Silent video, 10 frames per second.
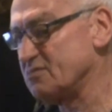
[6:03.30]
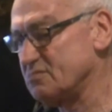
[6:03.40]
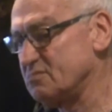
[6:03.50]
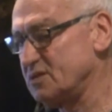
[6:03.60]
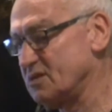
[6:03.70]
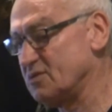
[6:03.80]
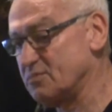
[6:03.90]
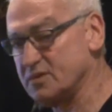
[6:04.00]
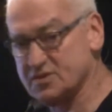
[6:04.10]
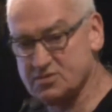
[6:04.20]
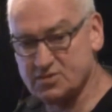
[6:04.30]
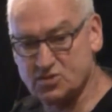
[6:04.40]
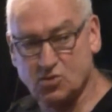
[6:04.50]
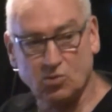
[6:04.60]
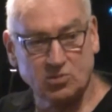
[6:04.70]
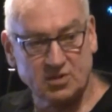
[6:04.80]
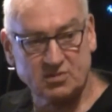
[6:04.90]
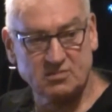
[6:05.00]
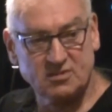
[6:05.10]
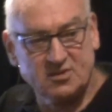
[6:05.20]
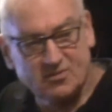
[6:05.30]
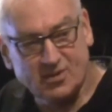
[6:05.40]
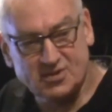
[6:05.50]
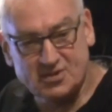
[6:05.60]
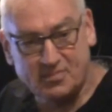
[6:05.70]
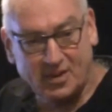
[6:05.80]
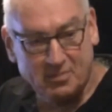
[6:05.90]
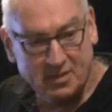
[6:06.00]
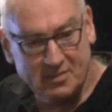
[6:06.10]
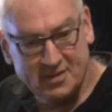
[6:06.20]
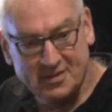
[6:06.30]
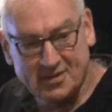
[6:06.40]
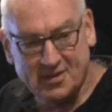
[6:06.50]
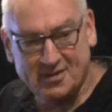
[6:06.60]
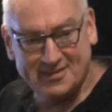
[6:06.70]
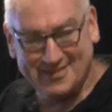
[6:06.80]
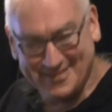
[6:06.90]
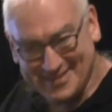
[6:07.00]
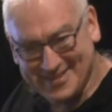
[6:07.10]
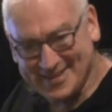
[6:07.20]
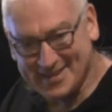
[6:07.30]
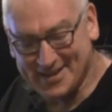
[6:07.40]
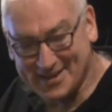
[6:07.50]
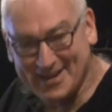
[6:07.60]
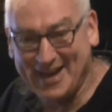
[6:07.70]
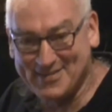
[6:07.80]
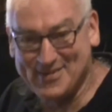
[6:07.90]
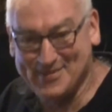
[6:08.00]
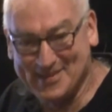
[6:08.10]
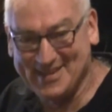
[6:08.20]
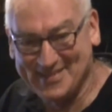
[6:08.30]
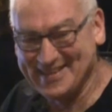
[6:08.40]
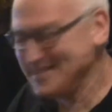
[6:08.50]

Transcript: neoliberalism is cool. What's the problem? Get a life or whatever.